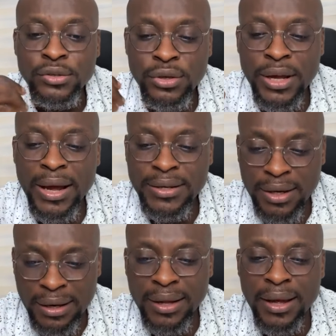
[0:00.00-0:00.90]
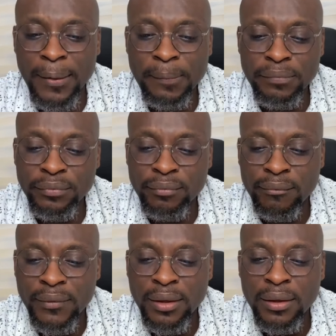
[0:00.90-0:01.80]
Today I declare
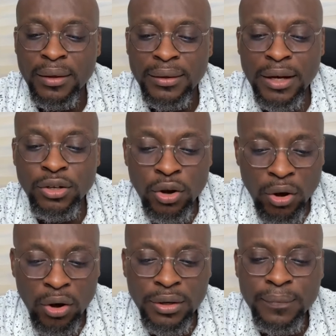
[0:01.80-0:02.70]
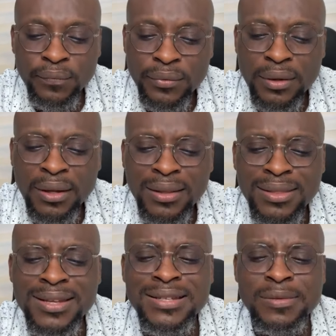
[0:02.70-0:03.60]
that God,
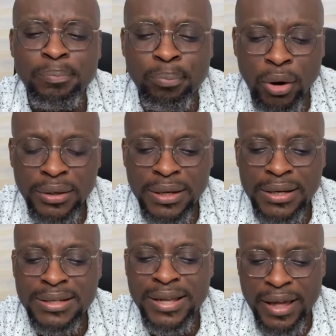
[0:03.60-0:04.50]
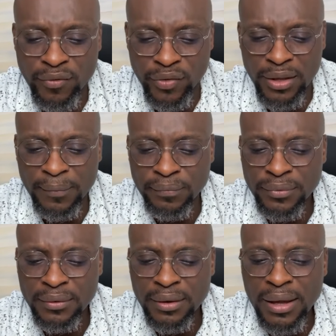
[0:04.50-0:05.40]
this burden is heavy
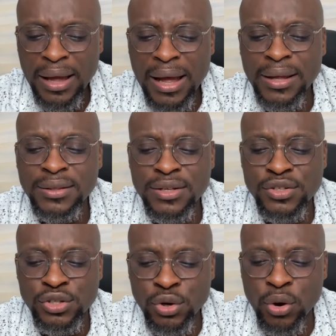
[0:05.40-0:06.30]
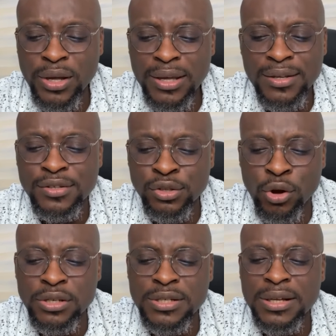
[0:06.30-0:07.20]
and this yoke is
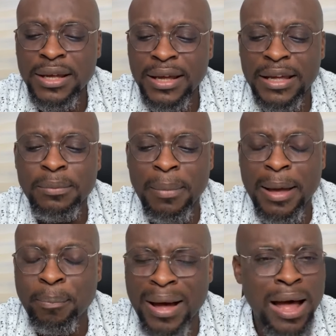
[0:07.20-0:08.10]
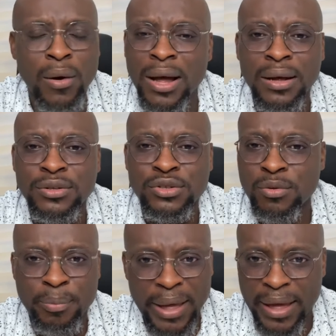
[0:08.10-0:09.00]
not in my power
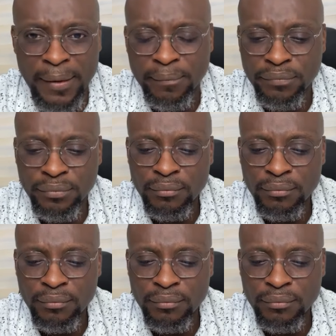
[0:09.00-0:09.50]
to bear.